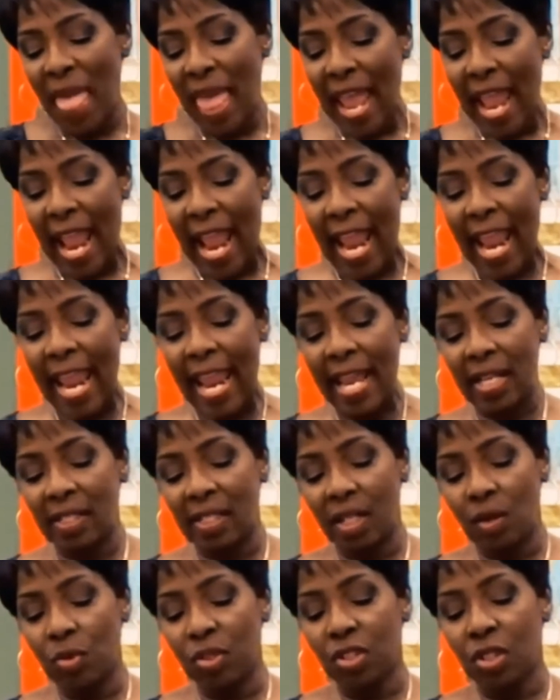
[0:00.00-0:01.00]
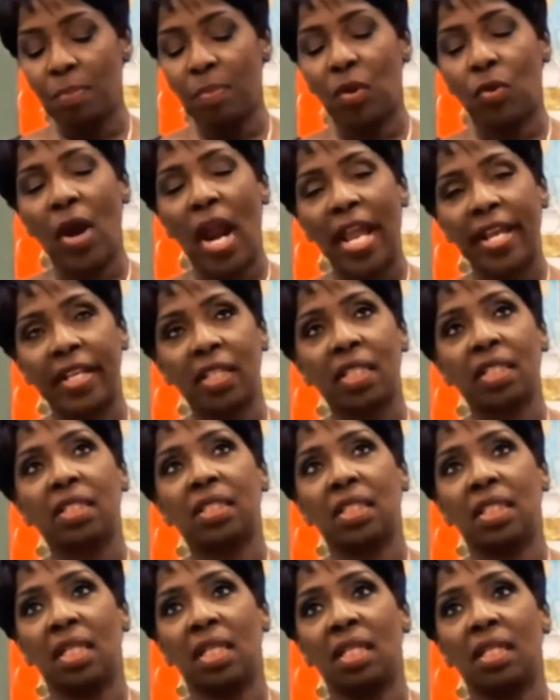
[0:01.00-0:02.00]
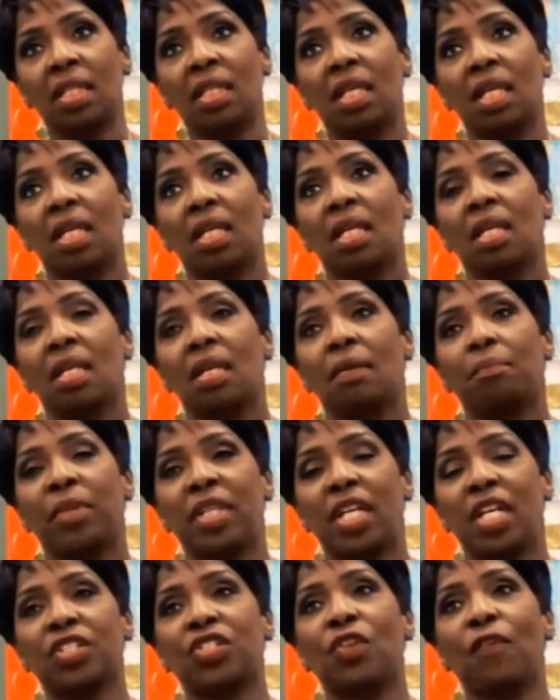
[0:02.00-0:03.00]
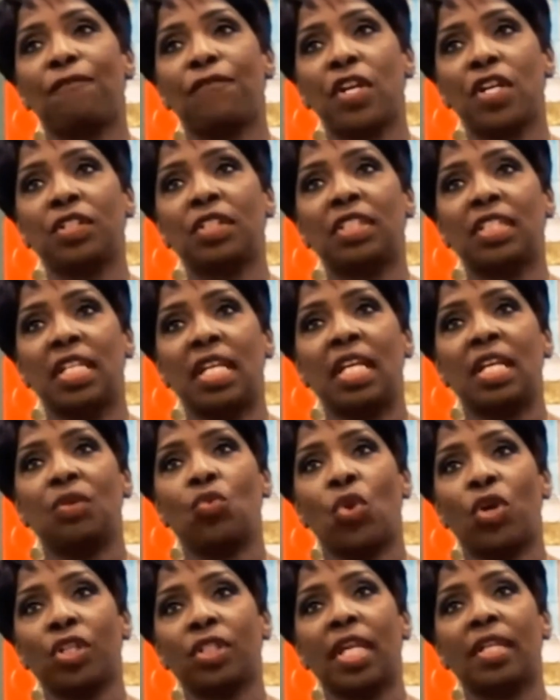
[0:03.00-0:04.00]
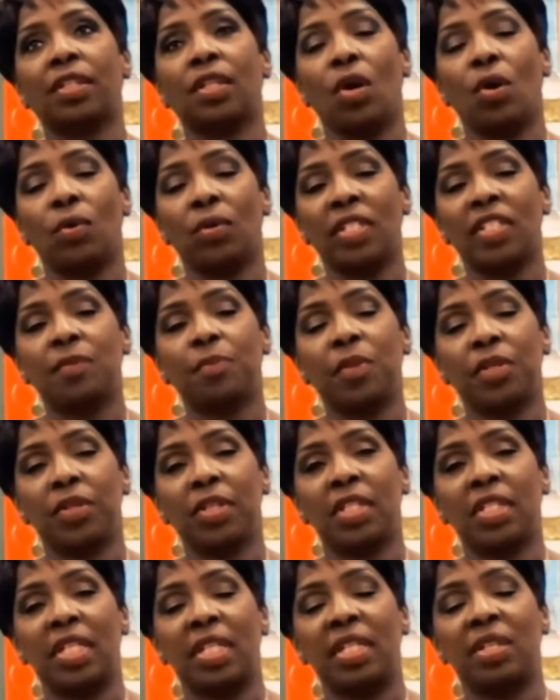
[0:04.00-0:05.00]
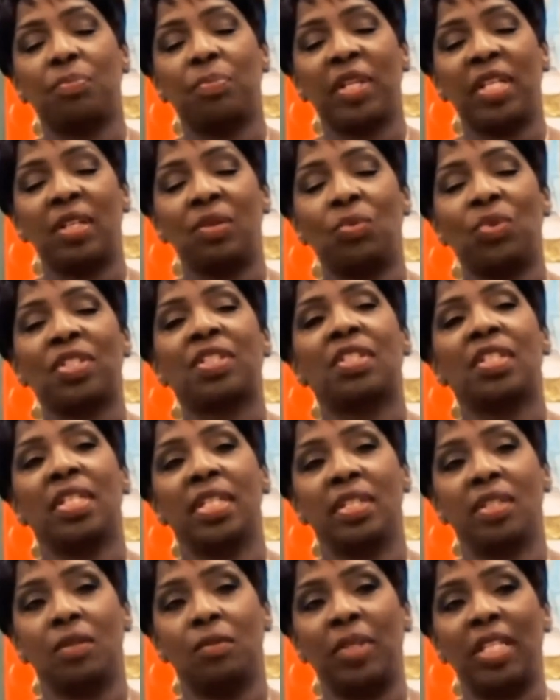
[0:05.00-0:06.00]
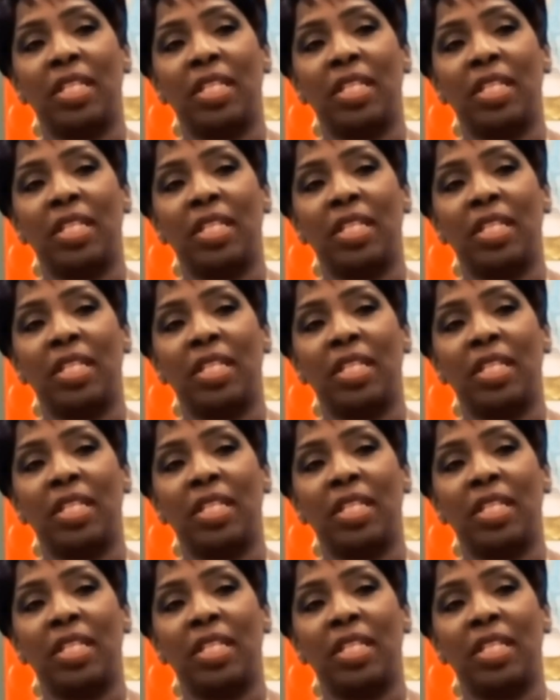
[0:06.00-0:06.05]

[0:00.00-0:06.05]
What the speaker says: And it was a miraculous thing because the first work that the Holy Spirit did in me was to heal